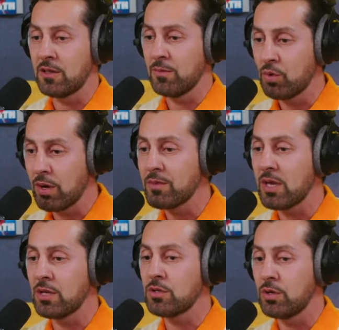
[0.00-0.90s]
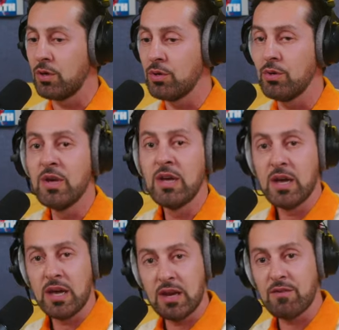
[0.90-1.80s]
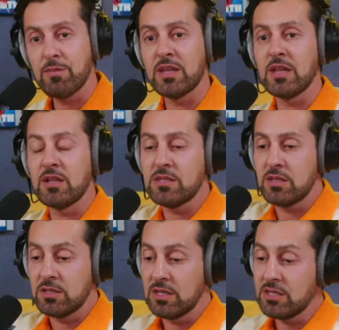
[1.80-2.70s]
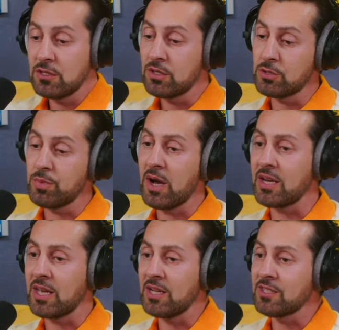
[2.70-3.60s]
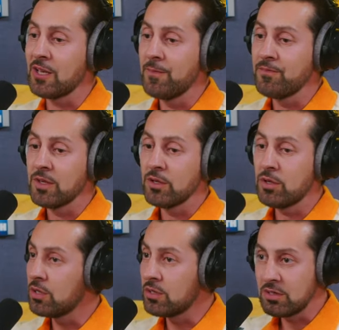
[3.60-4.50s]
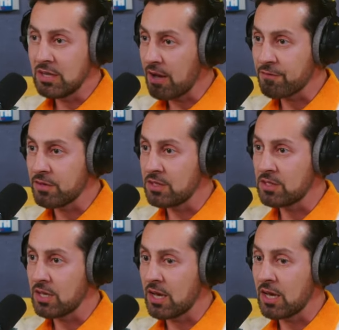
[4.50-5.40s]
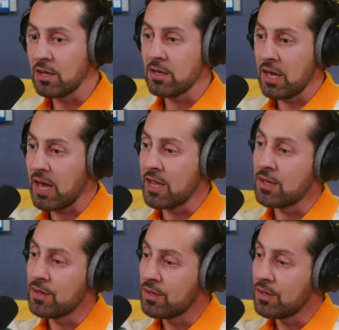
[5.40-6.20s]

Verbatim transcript: And the more I'm getting to know you, and everybody that is listening to this podcast could definitely say, hey,